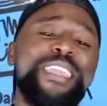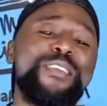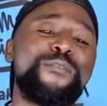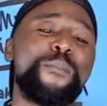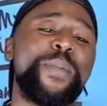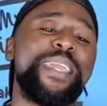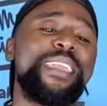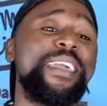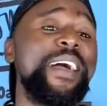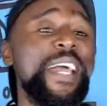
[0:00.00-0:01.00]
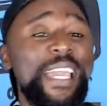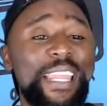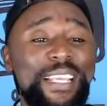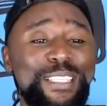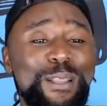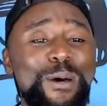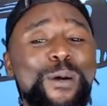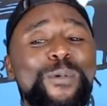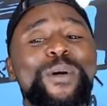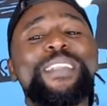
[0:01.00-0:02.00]
for being here. It is a
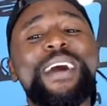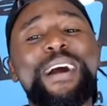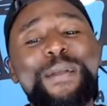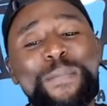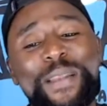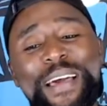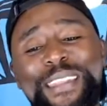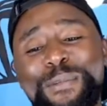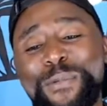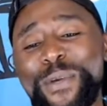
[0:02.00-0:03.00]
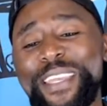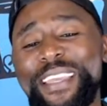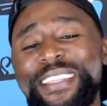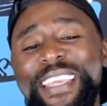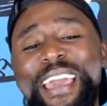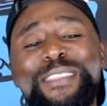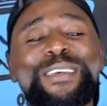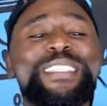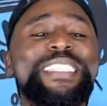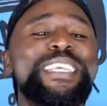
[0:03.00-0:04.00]
long one. I am glad that we were here together.
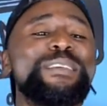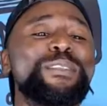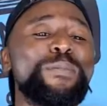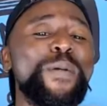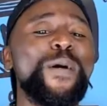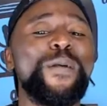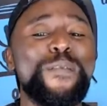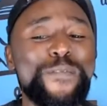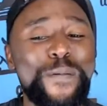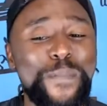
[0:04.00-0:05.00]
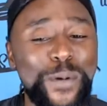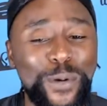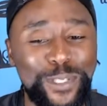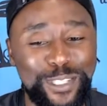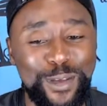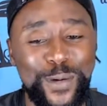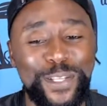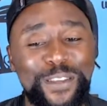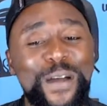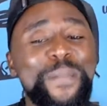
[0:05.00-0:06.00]
See you tomorrow for more story
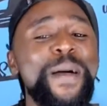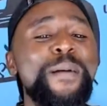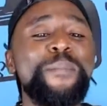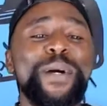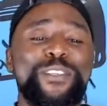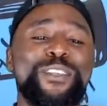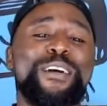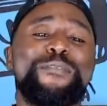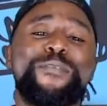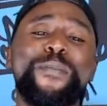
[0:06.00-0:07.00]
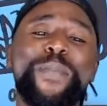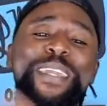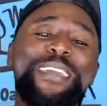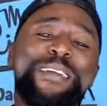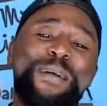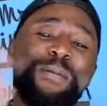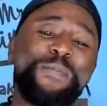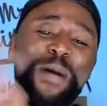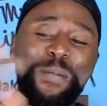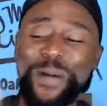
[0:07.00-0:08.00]
time. Much love from me, and
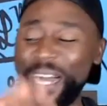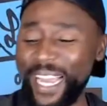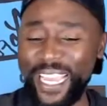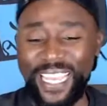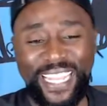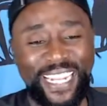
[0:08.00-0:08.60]
bye-bye.